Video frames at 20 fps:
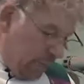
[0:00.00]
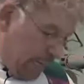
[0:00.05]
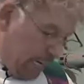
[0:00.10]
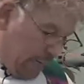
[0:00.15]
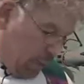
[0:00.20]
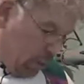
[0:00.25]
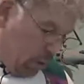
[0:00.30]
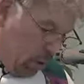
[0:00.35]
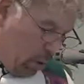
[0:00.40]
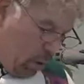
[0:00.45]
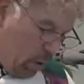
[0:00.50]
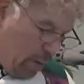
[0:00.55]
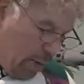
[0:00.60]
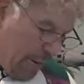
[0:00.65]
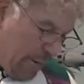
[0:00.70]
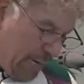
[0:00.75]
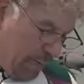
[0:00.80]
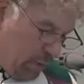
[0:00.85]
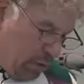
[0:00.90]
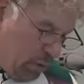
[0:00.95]
in law
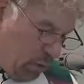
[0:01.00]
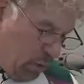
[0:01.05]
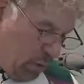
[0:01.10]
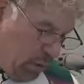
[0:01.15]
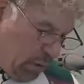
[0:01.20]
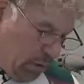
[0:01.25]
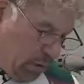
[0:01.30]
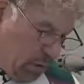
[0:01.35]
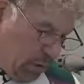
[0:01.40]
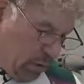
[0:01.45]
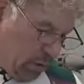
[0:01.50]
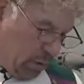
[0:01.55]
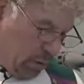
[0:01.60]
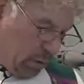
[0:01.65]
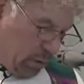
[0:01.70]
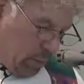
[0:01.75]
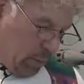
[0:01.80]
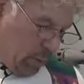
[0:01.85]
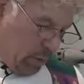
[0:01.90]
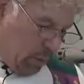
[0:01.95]
and daughters in
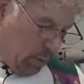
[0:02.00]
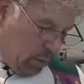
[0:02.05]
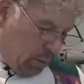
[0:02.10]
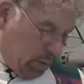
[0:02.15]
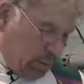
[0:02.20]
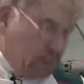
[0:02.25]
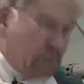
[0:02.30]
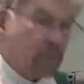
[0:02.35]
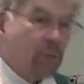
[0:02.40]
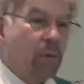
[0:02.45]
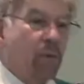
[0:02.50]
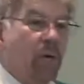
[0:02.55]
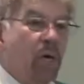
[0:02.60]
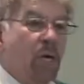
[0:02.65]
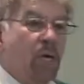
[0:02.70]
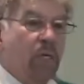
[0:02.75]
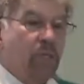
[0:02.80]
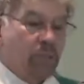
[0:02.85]
law will also